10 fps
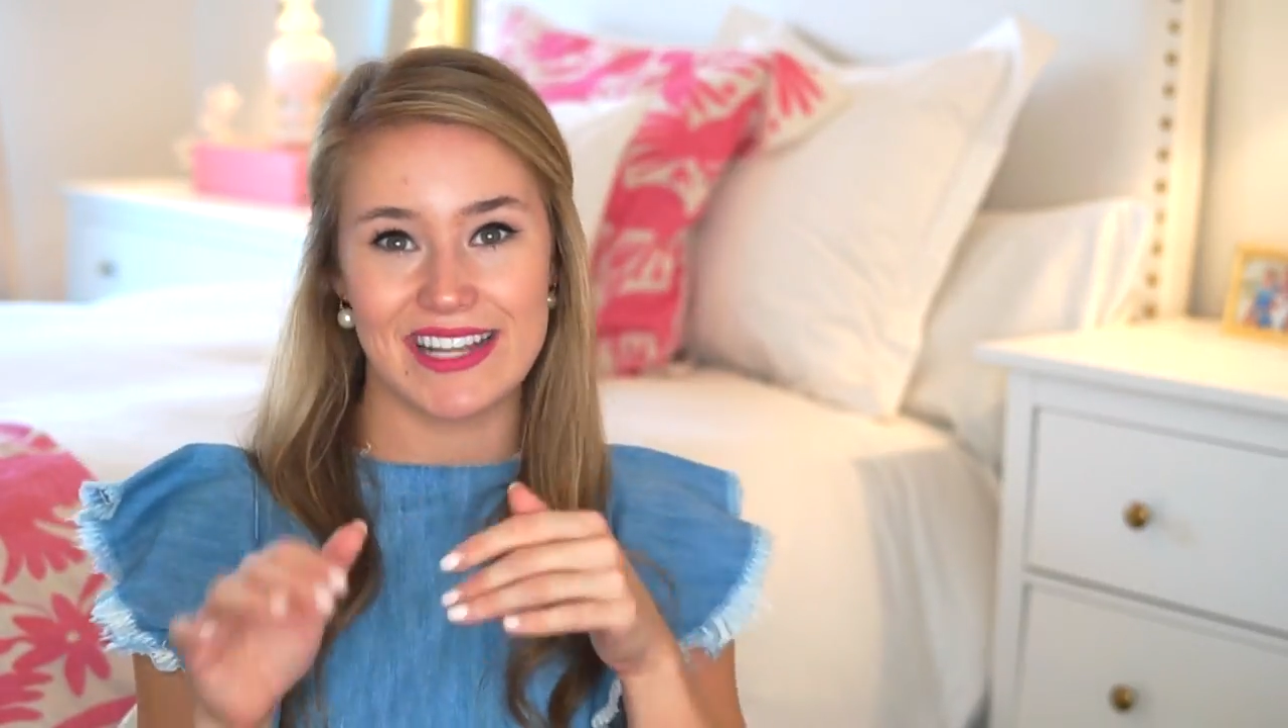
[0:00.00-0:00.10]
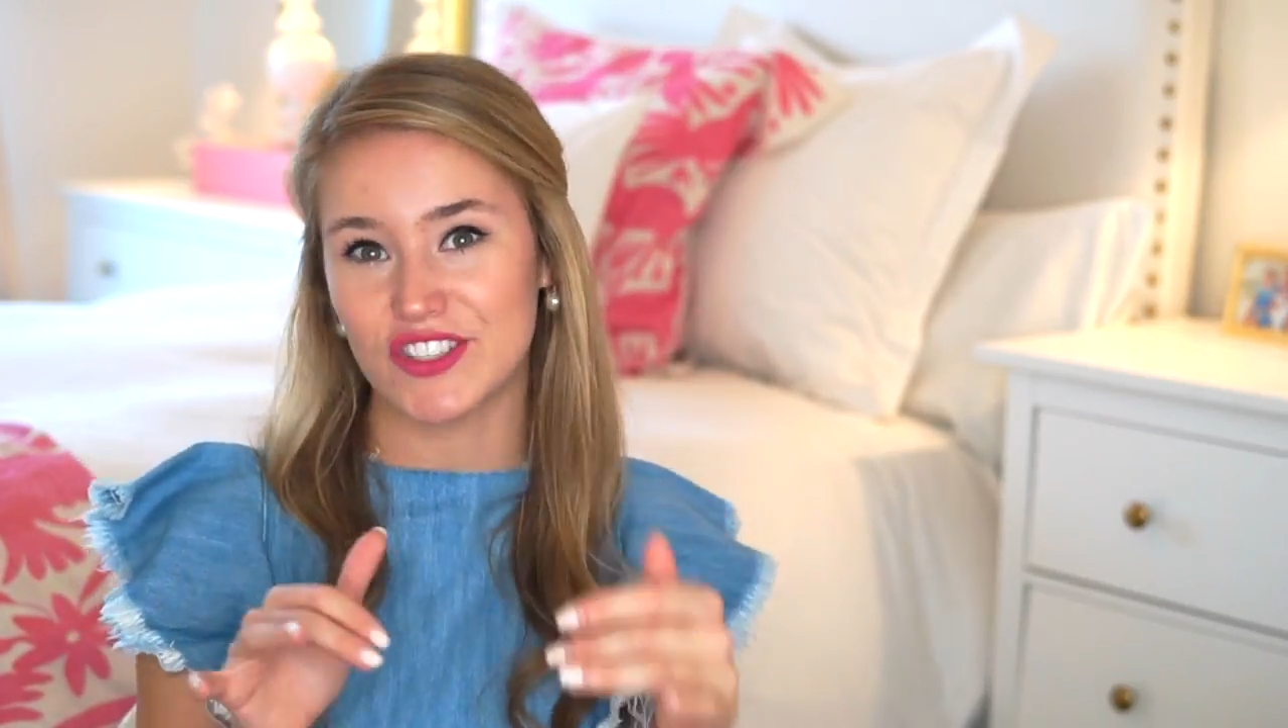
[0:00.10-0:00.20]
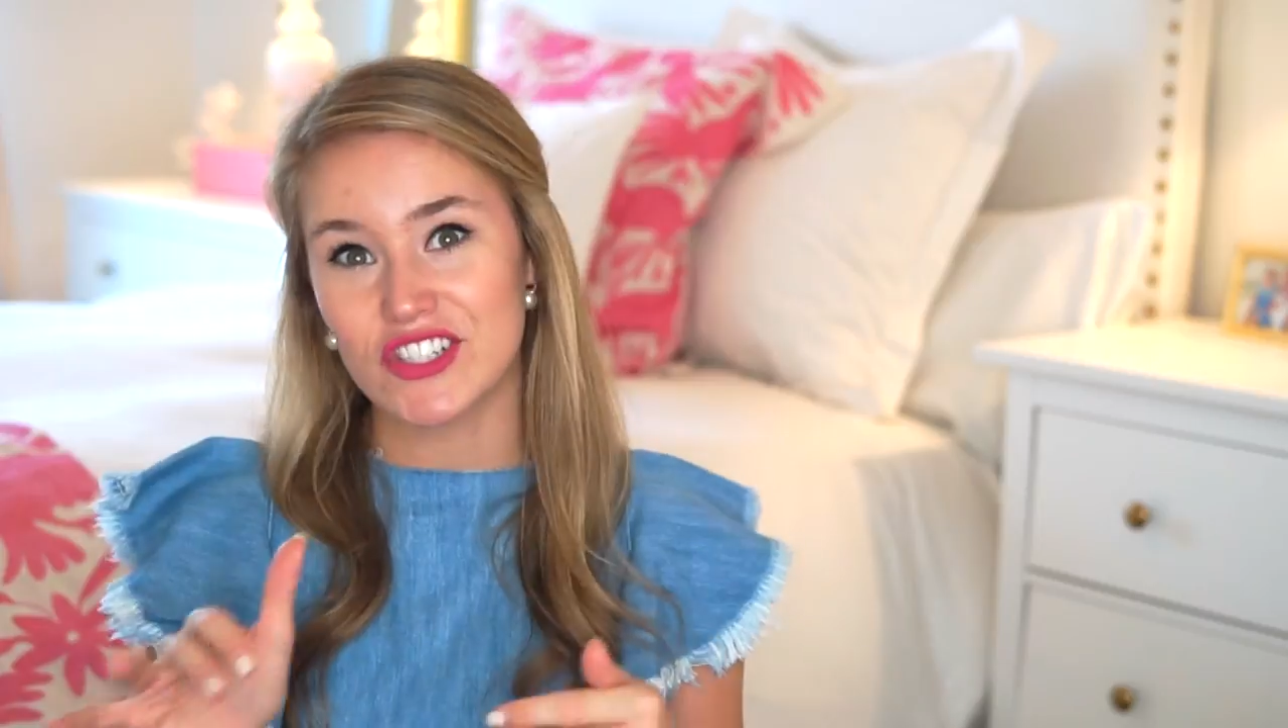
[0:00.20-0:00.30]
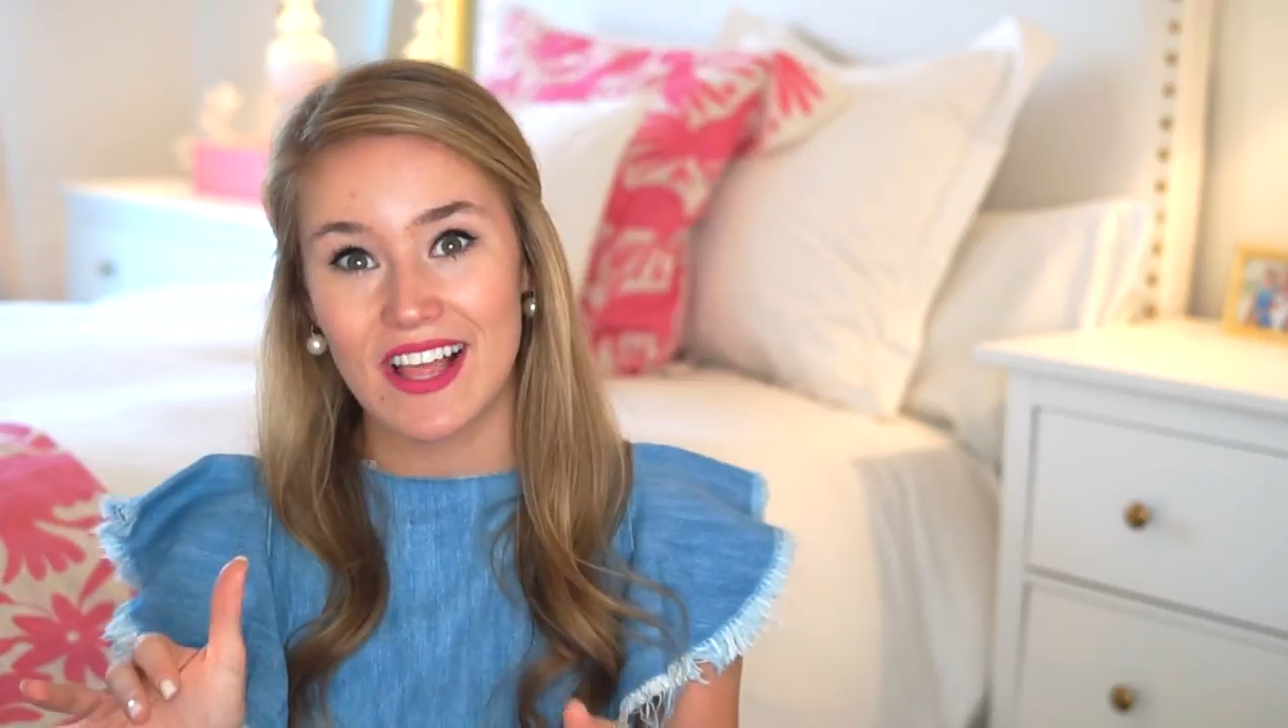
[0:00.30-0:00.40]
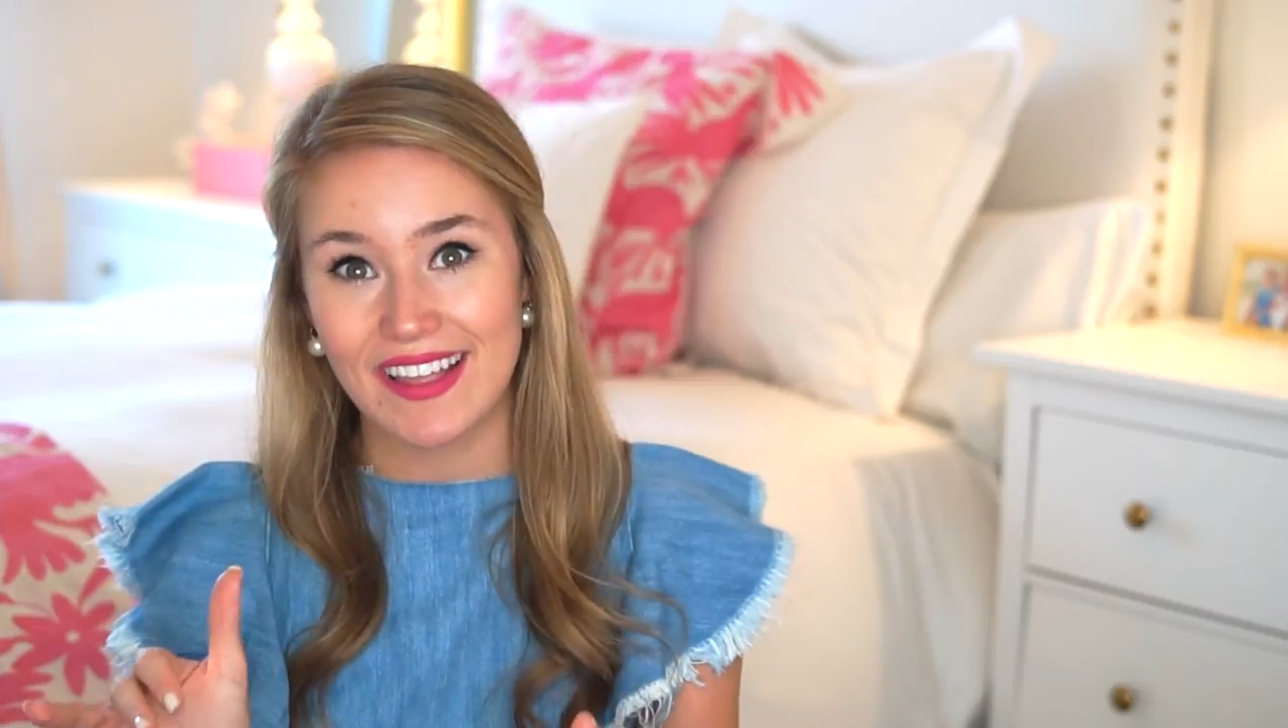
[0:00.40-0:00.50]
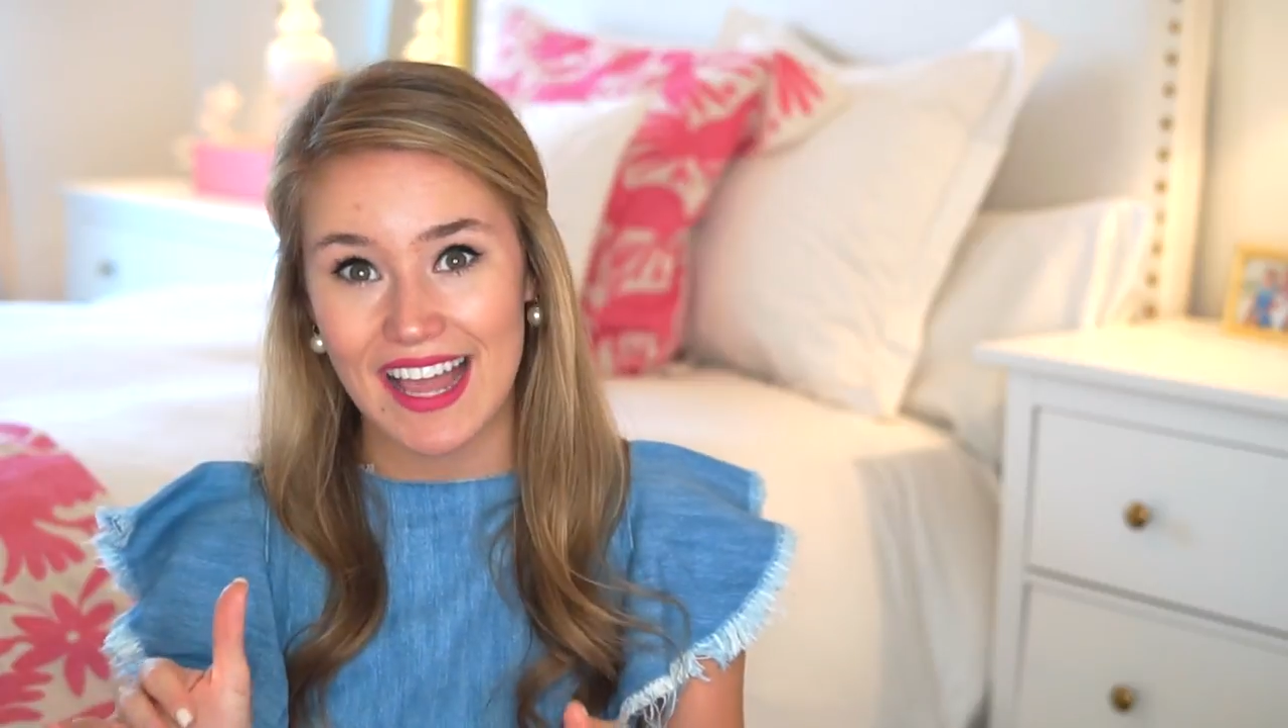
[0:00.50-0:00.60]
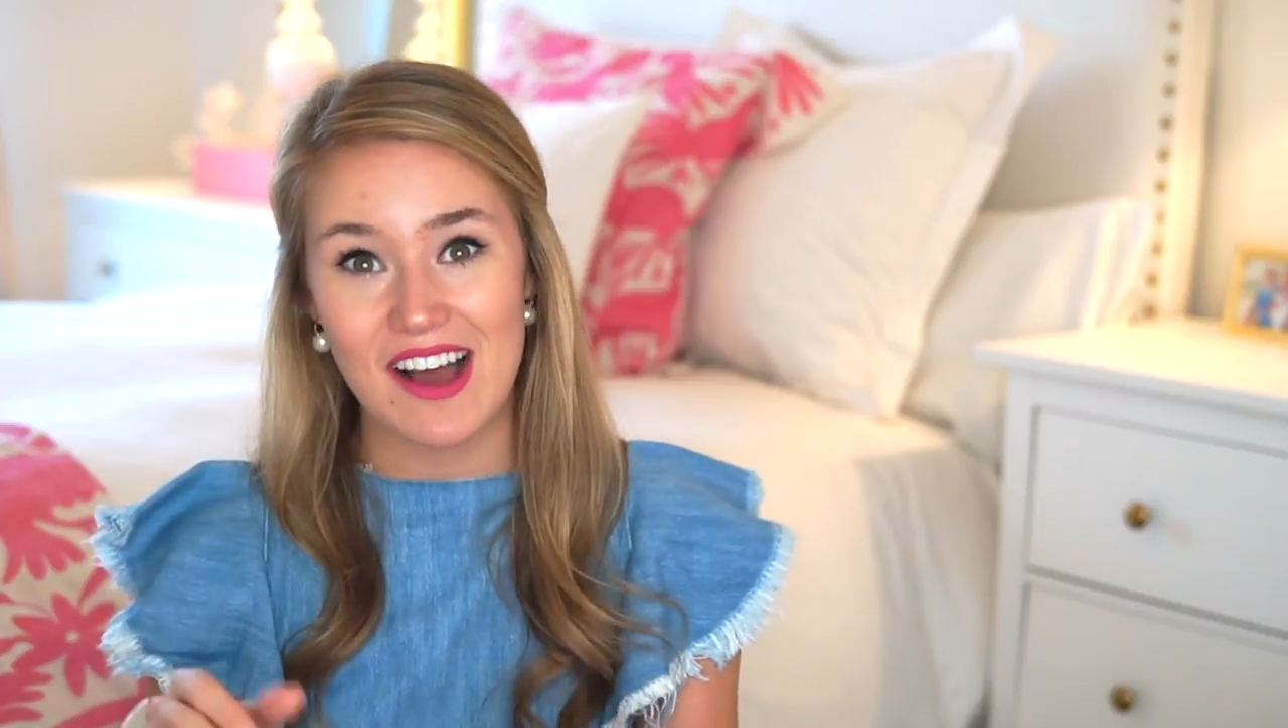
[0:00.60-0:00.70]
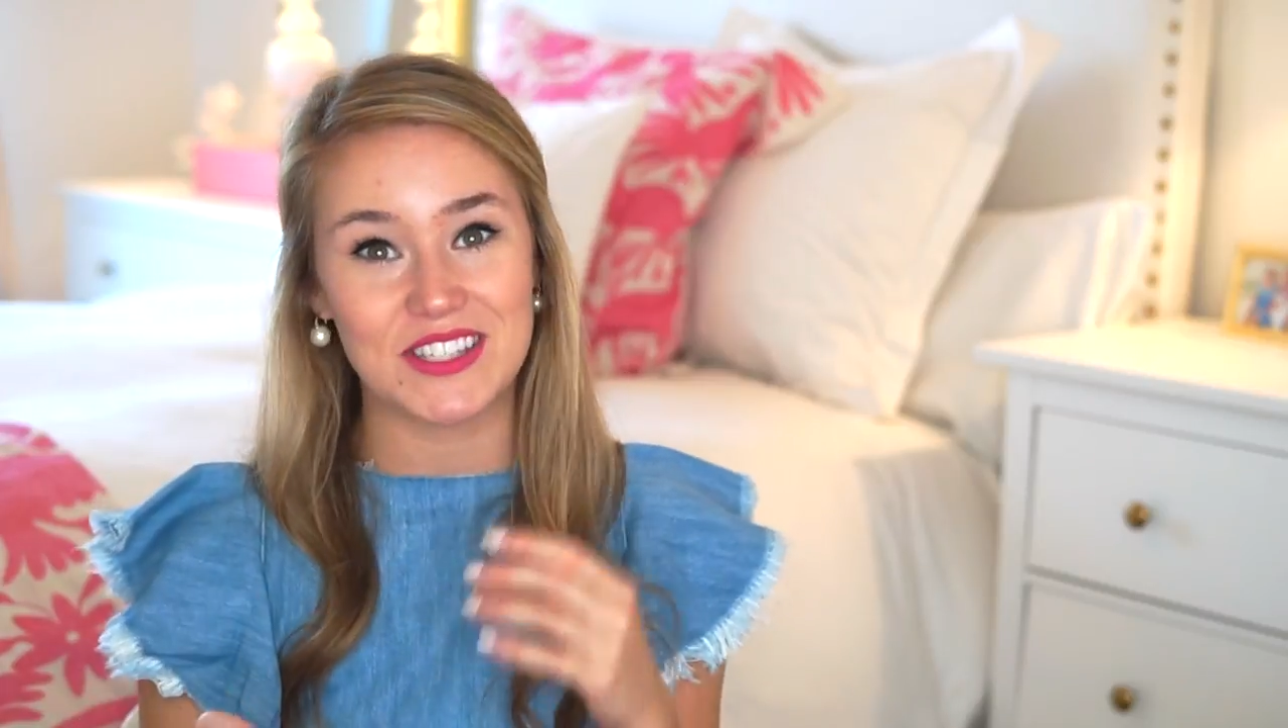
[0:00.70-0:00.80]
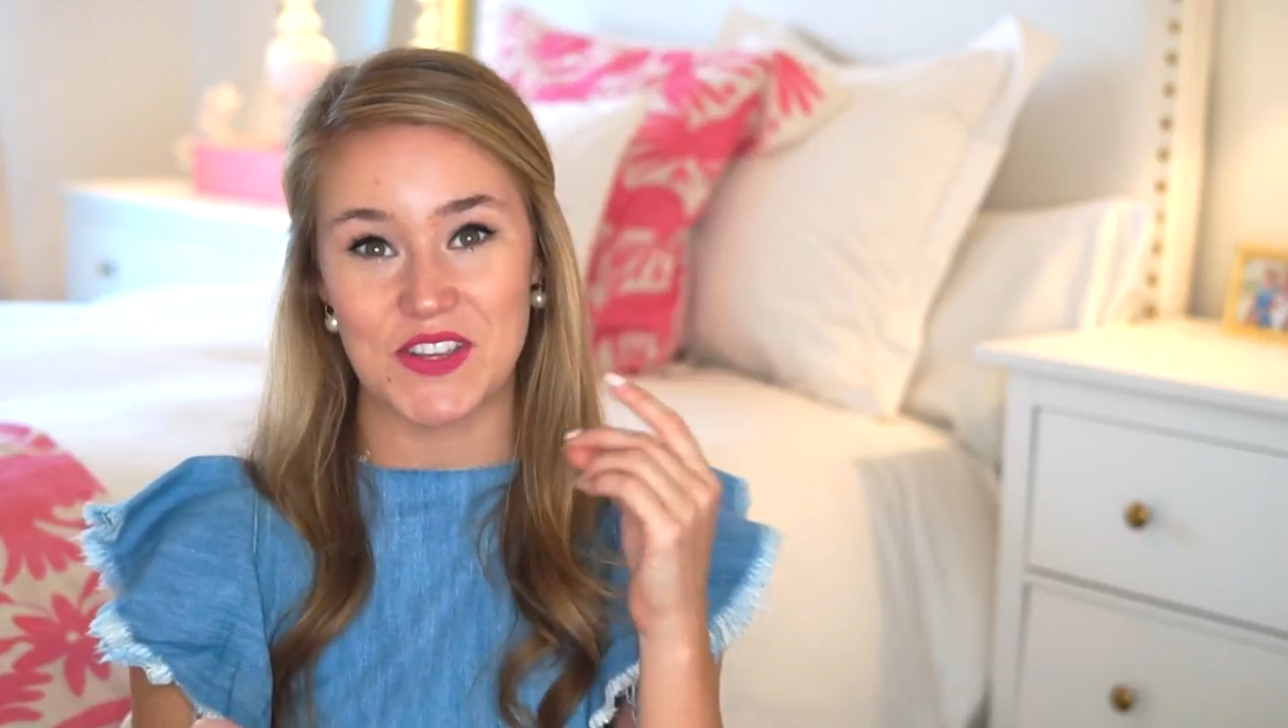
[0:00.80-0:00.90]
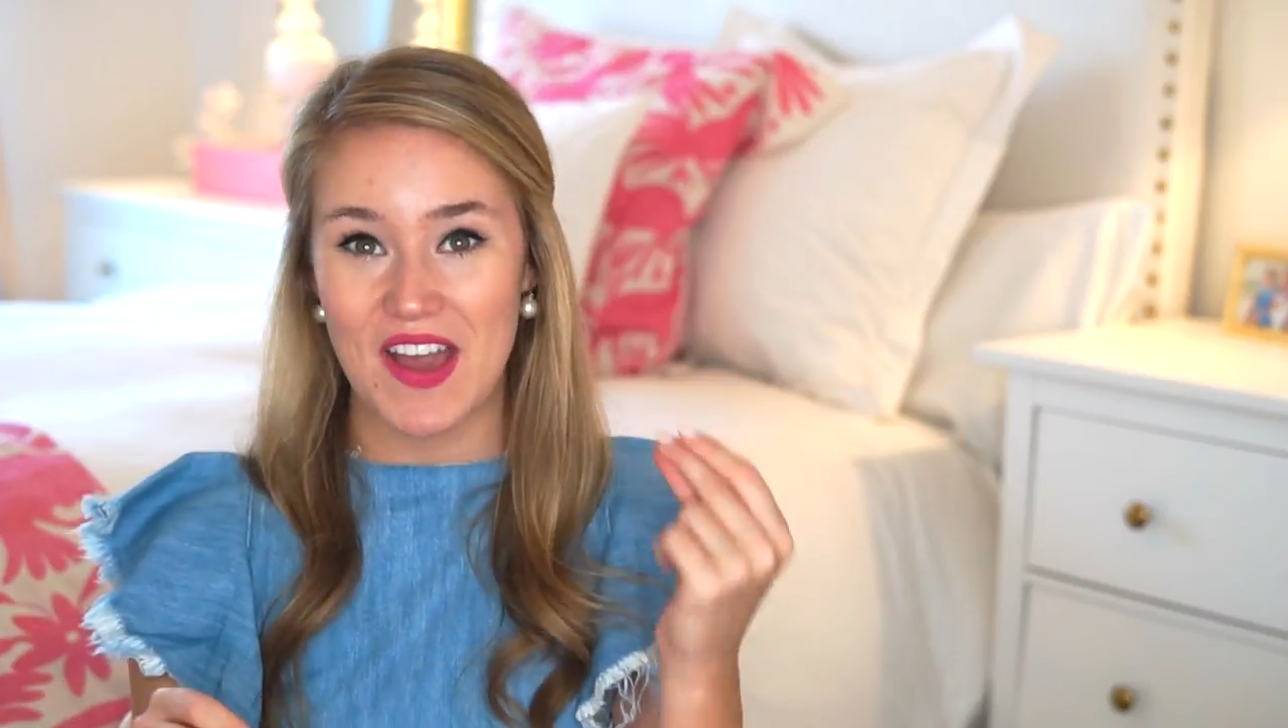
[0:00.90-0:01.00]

things are selling out,